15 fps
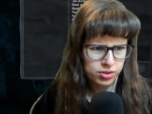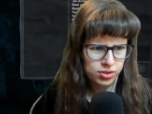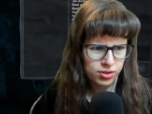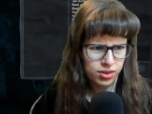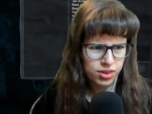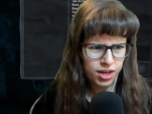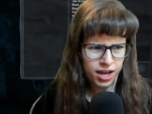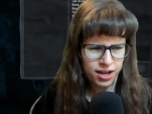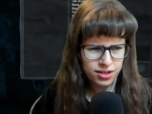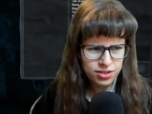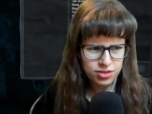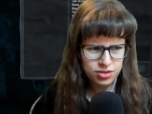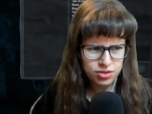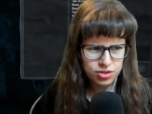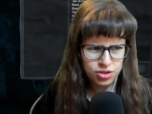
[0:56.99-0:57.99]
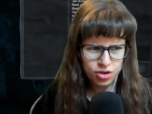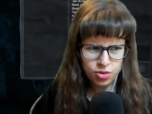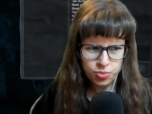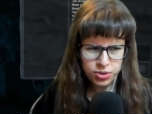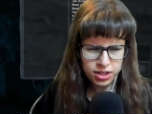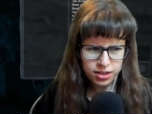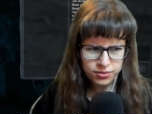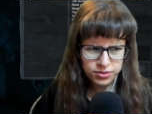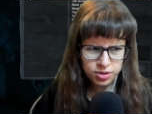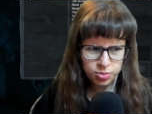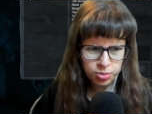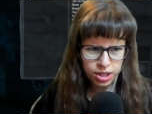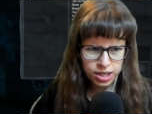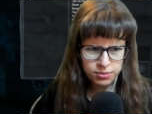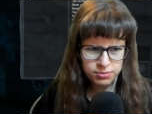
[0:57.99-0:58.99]
So that should be enough to
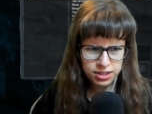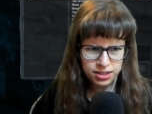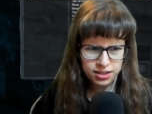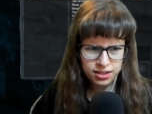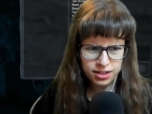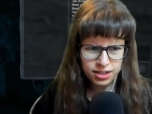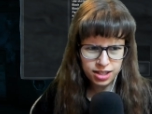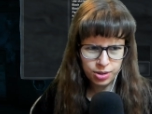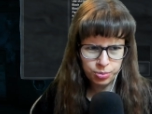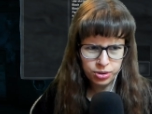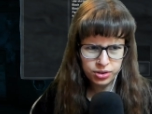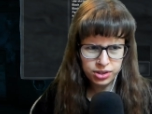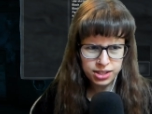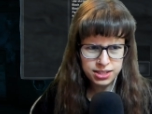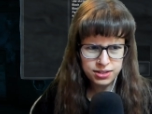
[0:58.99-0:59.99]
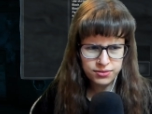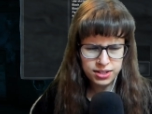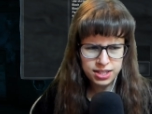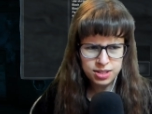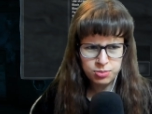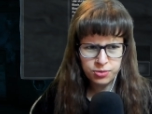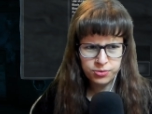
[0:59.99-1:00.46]
buy me a couple of things of Yzma